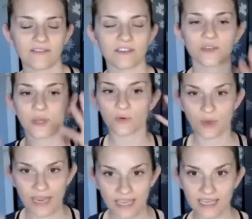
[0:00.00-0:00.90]
even doing
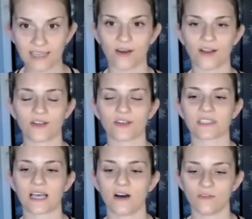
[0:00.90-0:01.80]
Reiki on
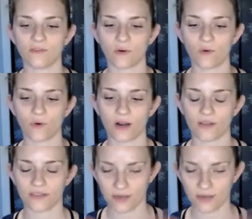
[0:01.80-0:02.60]
yourself or